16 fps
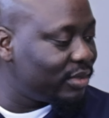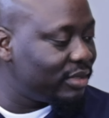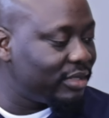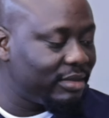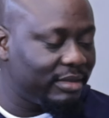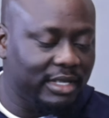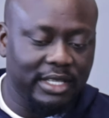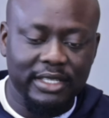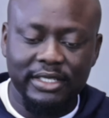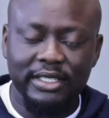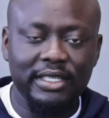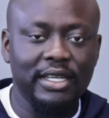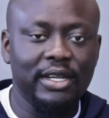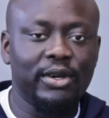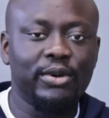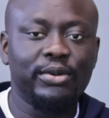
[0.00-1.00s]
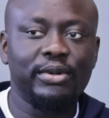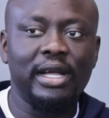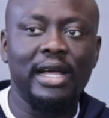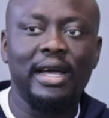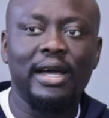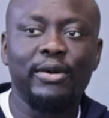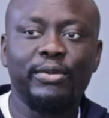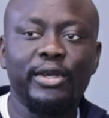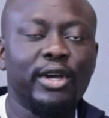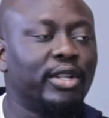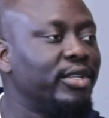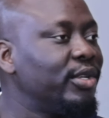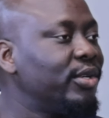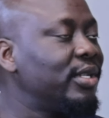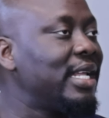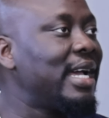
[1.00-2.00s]
all know that
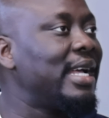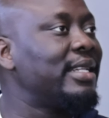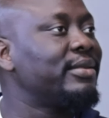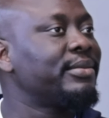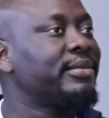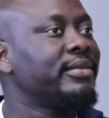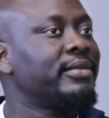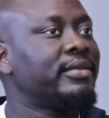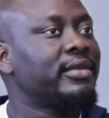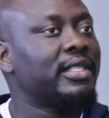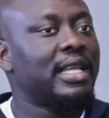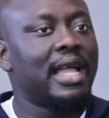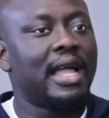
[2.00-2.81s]
income and